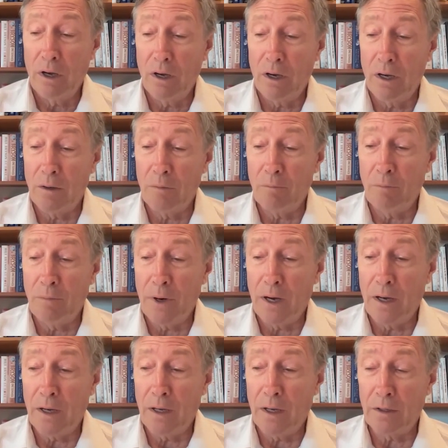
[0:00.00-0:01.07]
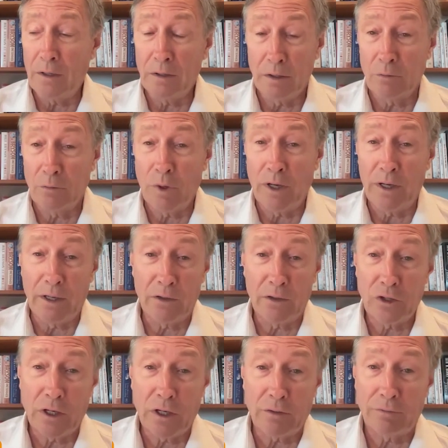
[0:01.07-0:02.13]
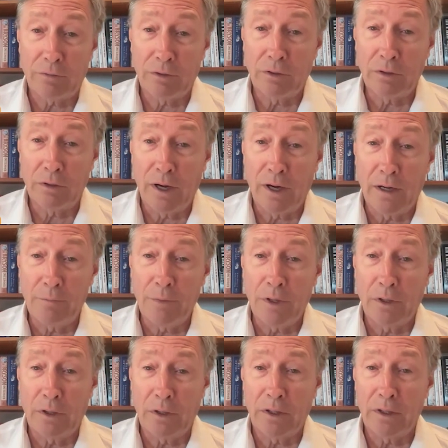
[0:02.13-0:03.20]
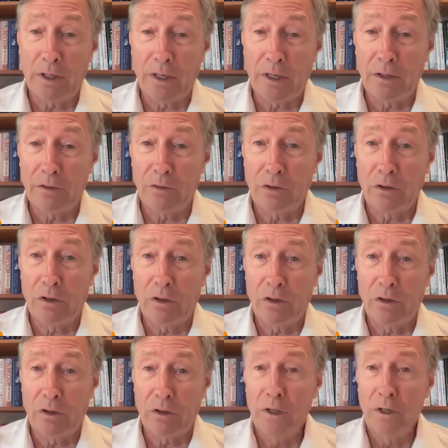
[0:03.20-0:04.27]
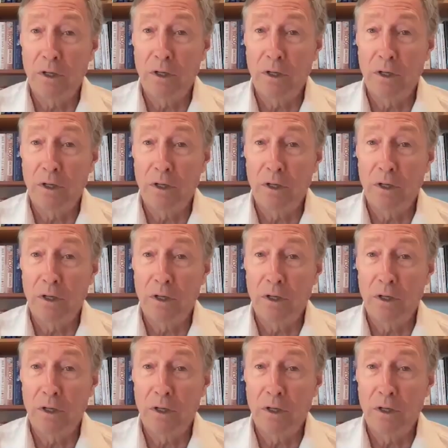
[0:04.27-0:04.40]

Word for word: uh, by uh, writing a check for 8 million Canadian dollars.